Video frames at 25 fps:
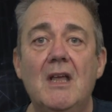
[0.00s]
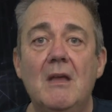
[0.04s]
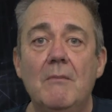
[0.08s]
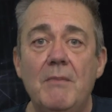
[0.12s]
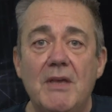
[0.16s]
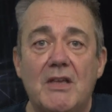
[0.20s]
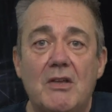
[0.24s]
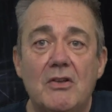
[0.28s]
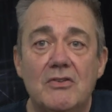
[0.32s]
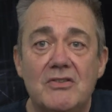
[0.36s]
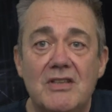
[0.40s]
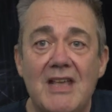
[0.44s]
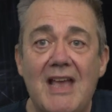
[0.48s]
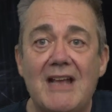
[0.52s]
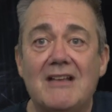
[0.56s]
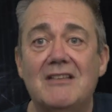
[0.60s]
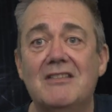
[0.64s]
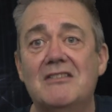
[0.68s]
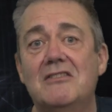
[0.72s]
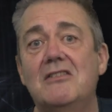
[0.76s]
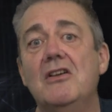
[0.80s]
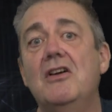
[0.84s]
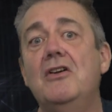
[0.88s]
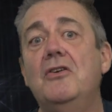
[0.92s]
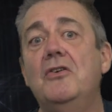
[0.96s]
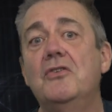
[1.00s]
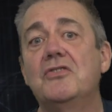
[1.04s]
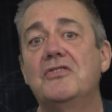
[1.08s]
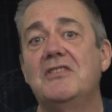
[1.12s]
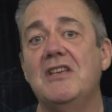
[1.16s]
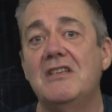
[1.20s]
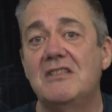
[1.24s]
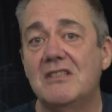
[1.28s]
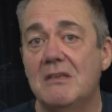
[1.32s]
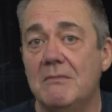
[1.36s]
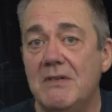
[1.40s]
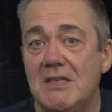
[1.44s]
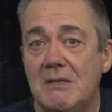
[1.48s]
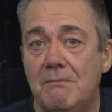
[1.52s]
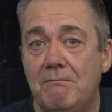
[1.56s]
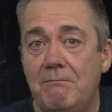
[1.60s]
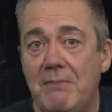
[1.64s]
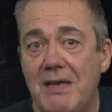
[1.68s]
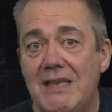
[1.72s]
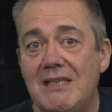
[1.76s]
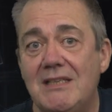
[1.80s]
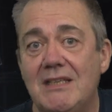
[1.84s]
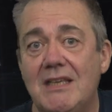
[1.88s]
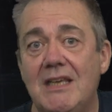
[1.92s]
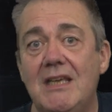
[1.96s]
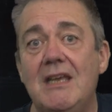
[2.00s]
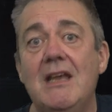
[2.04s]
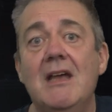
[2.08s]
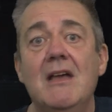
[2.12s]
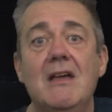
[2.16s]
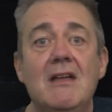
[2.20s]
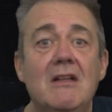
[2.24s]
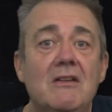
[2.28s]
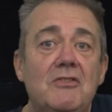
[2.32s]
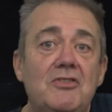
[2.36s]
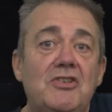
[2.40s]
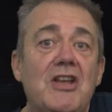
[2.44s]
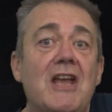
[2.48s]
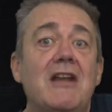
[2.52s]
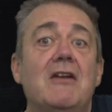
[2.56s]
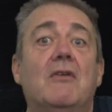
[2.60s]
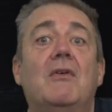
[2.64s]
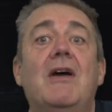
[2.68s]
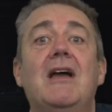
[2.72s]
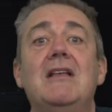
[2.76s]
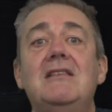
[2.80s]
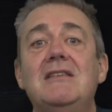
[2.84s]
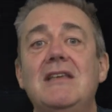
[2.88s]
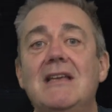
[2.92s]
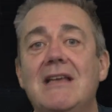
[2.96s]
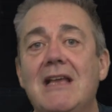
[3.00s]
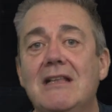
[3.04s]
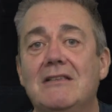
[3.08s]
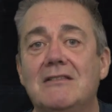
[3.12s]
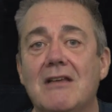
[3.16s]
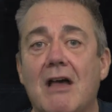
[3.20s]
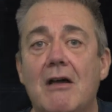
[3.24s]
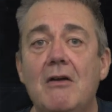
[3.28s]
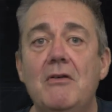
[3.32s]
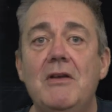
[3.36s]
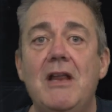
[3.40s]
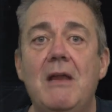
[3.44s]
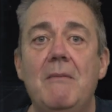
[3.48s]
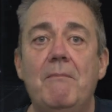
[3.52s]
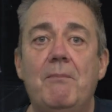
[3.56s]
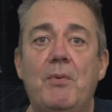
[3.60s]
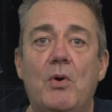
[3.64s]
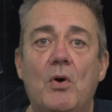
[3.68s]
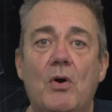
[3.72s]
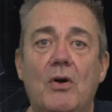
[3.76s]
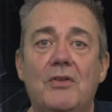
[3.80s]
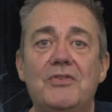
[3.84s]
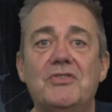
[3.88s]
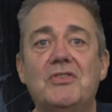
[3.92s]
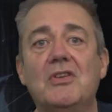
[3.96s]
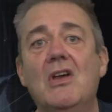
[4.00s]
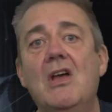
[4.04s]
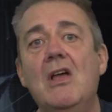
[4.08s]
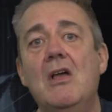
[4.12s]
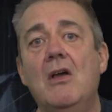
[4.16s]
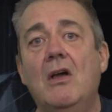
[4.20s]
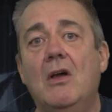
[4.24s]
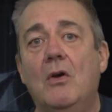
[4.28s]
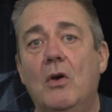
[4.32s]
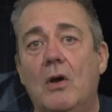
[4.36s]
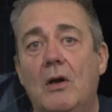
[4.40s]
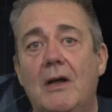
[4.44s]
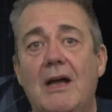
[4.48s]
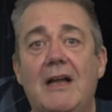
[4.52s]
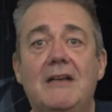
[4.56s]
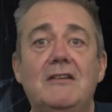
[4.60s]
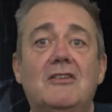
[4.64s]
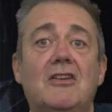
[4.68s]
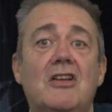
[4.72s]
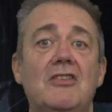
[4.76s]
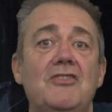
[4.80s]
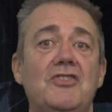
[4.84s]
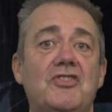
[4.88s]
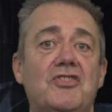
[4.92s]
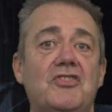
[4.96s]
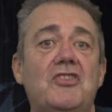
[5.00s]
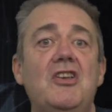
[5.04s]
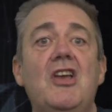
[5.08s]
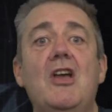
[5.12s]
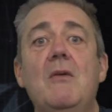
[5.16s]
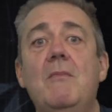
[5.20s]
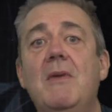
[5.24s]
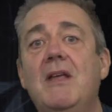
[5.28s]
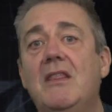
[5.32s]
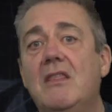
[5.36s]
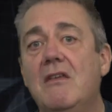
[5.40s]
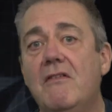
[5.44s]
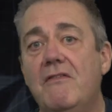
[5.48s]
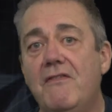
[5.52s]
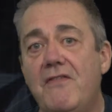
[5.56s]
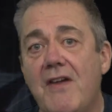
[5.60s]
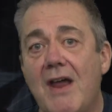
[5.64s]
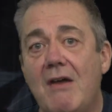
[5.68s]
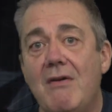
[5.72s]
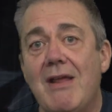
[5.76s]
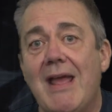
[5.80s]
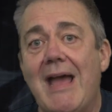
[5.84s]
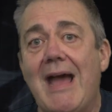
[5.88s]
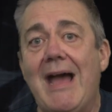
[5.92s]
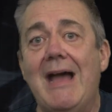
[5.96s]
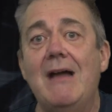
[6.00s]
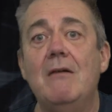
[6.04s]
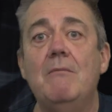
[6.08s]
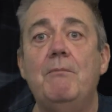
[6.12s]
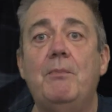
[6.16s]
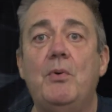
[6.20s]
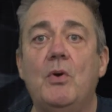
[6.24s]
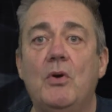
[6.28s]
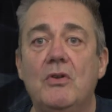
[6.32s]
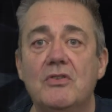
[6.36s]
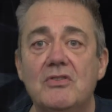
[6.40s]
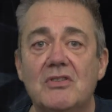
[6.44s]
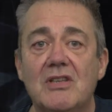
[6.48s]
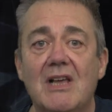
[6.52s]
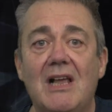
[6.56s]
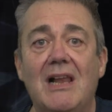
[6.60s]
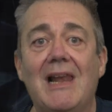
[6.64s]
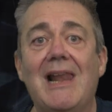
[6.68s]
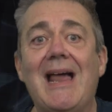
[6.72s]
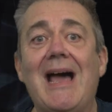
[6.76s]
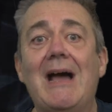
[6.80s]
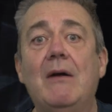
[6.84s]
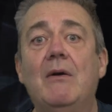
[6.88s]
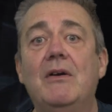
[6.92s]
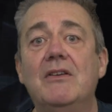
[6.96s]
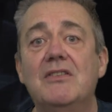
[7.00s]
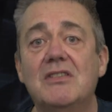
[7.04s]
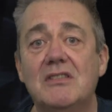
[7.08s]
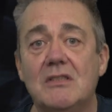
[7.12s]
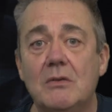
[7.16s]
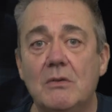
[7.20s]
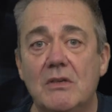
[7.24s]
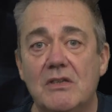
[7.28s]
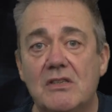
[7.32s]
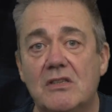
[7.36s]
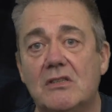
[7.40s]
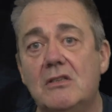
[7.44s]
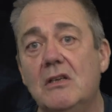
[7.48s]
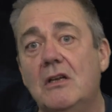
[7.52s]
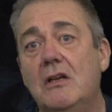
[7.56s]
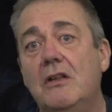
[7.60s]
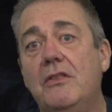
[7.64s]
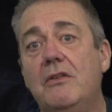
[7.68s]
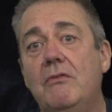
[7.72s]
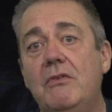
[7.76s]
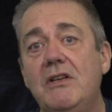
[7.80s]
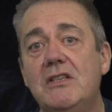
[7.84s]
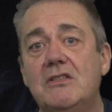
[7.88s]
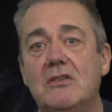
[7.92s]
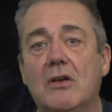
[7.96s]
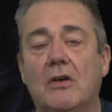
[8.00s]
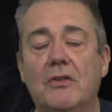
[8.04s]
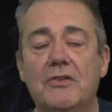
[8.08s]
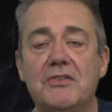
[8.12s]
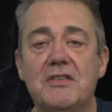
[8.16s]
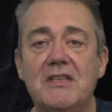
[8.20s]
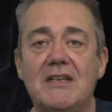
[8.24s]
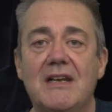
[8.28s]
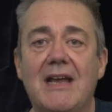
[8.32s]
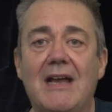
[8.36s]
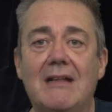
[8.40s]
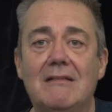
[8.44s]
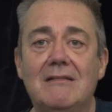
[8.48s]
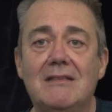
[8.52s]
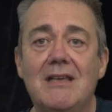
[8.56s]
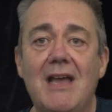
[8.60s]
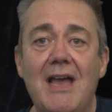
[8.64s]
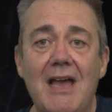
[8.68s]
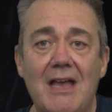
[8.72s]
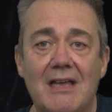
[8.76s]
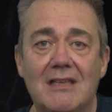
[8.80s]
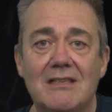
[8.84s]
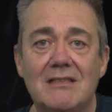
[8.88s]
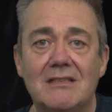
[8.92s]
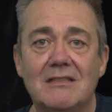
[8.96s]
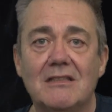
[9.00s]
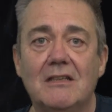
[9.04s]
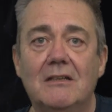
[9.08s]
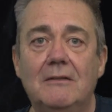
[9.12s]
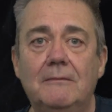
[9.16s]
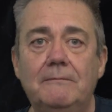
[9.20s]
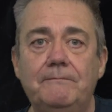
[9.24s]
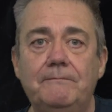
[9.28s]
because the external system is busy generating its own inputs and consuming the very outputs that allow us to assert the results in our test.